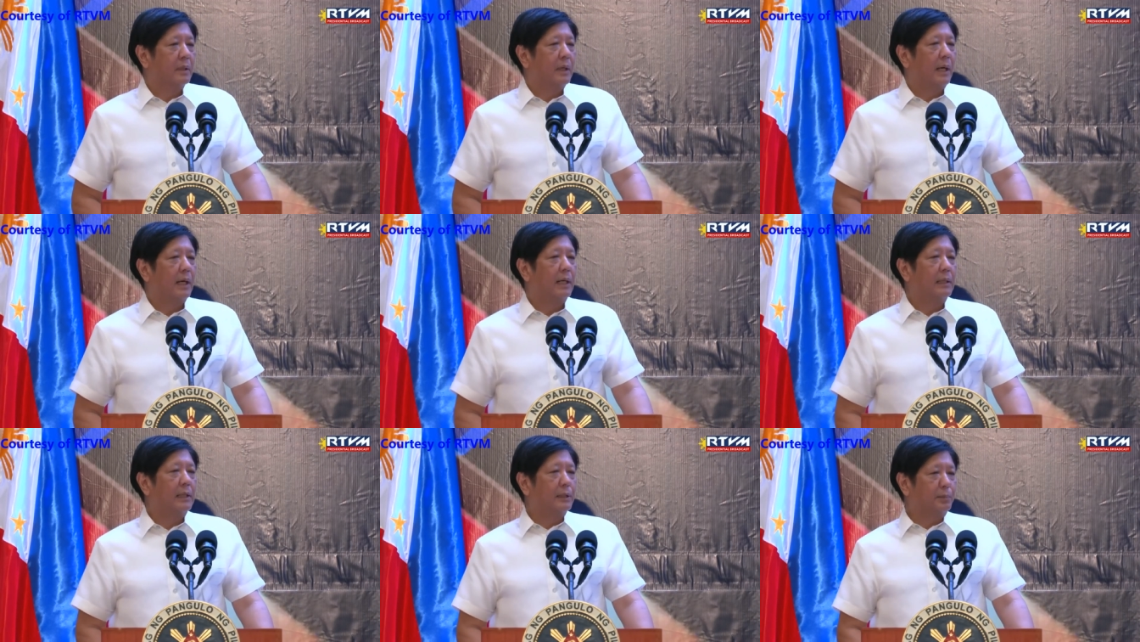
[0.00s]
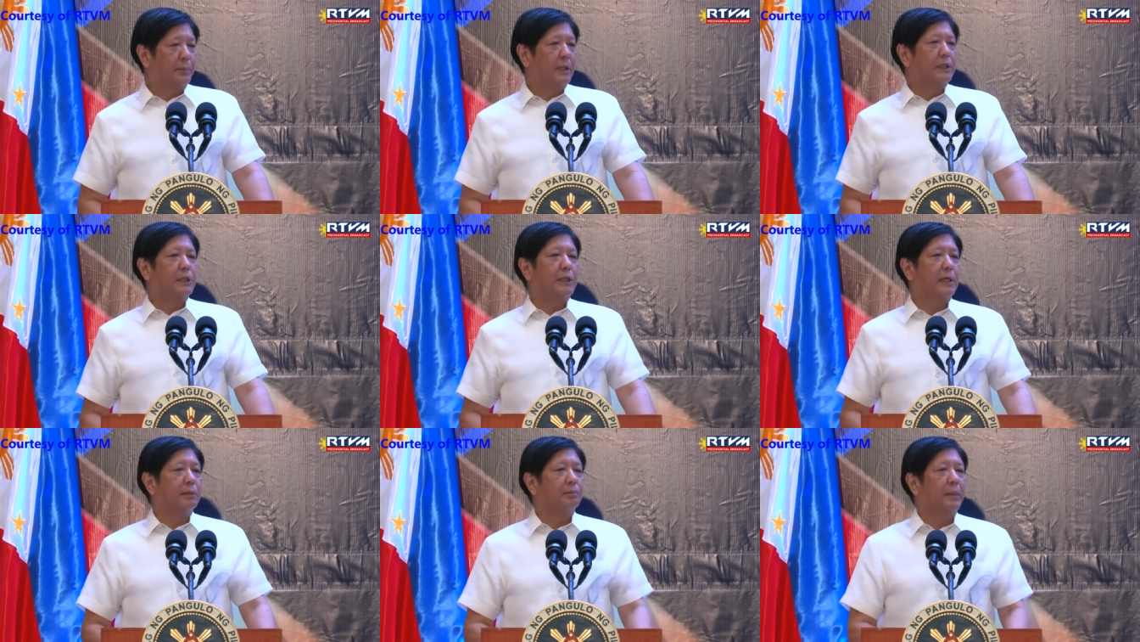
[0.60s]
Uh, let me
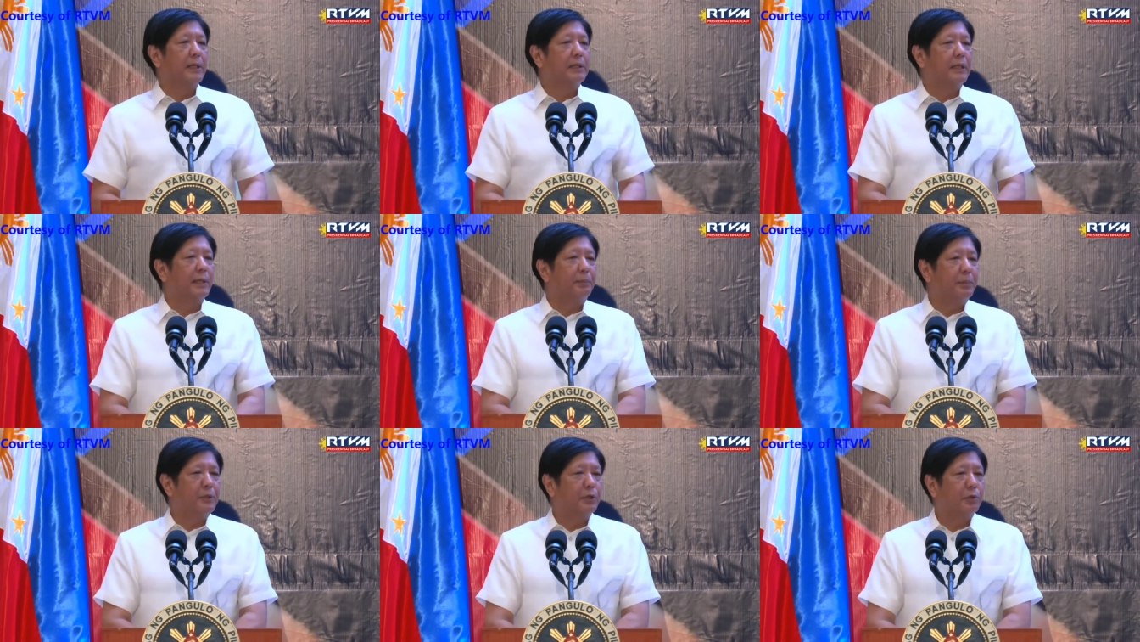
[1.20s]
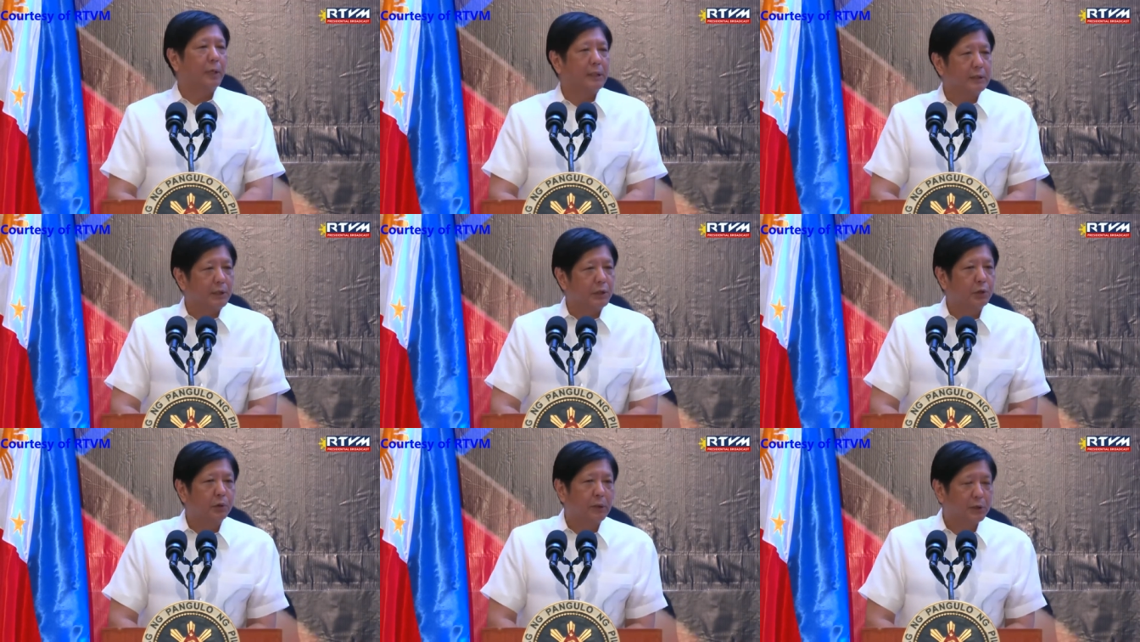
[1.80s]
extend my deepest
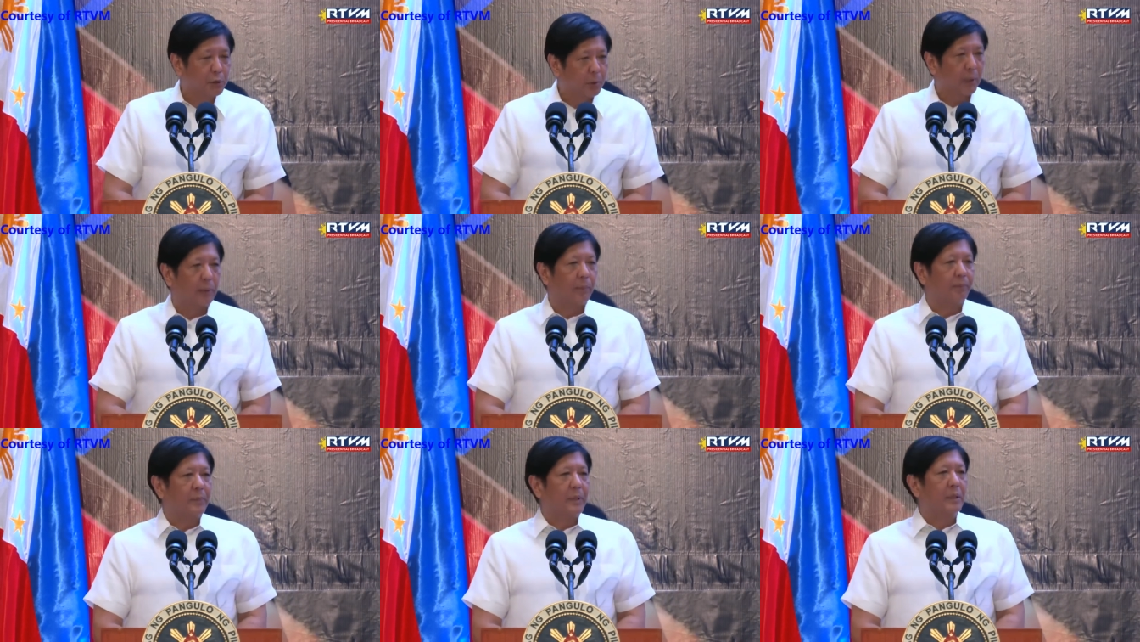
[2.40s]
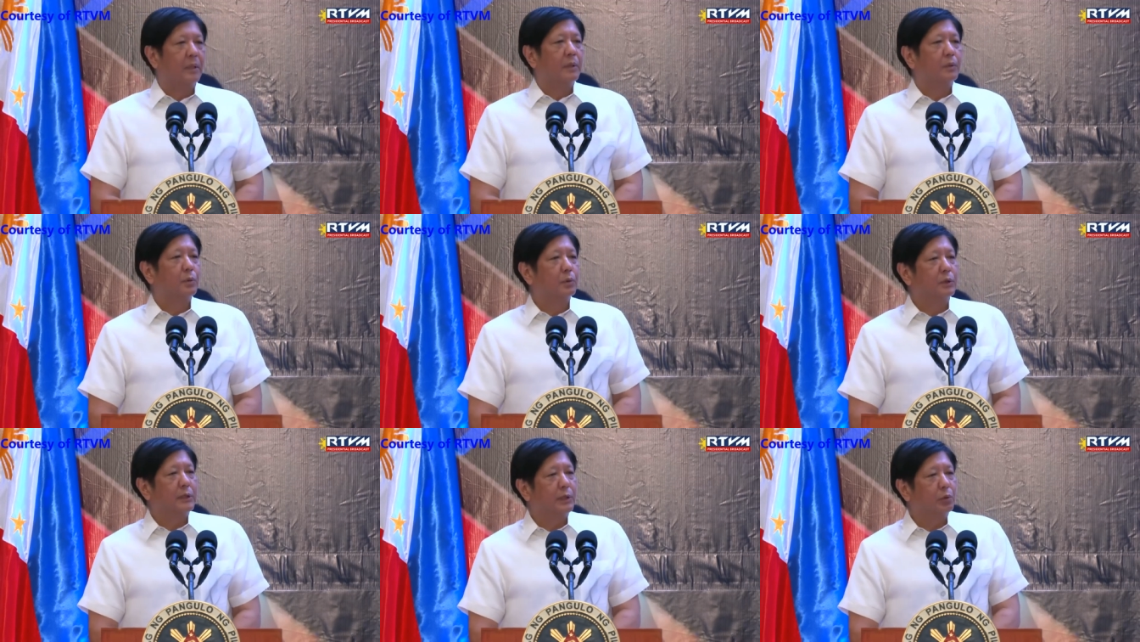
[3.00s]
gratitude as well
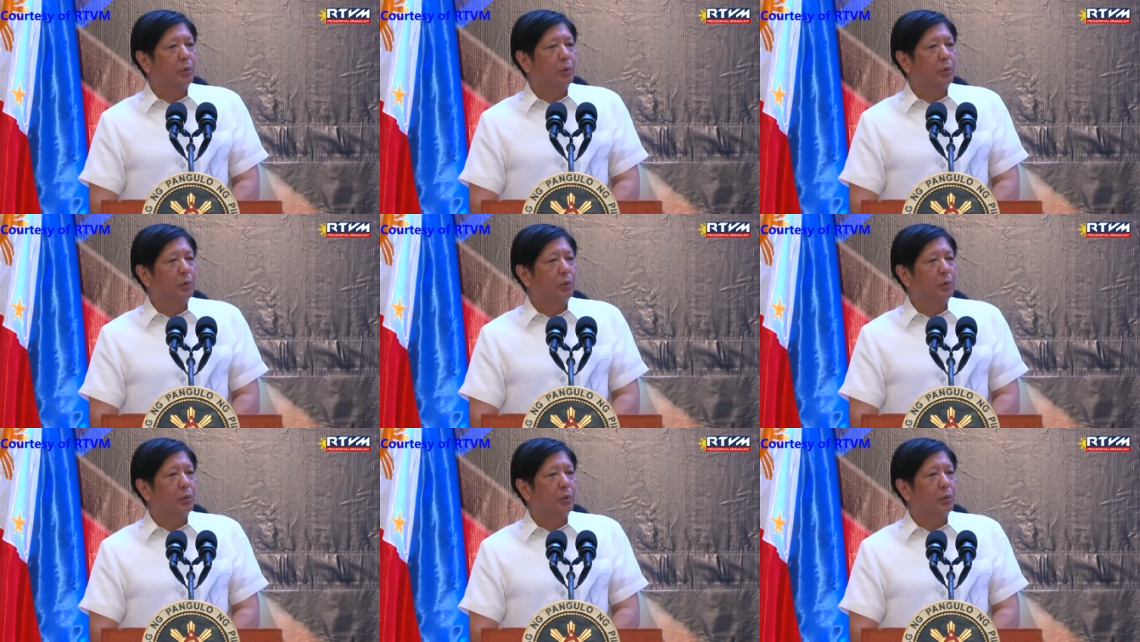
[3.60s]
to T.